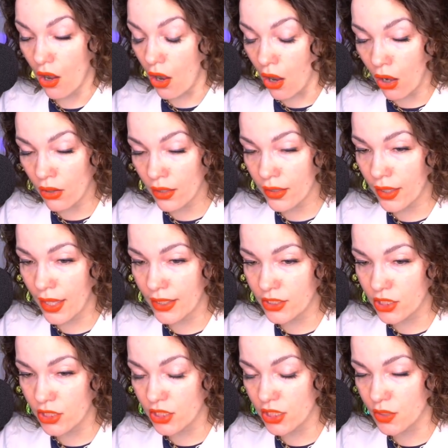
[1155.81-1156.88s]
All
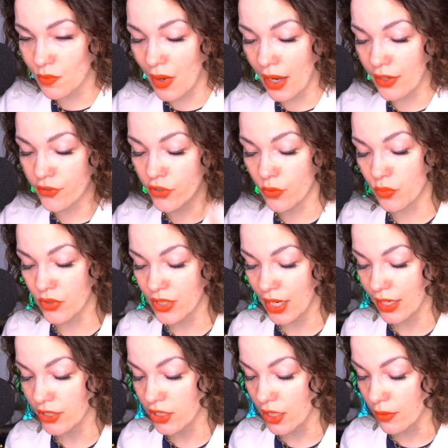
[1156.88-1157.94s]
alleged, just my interpretation.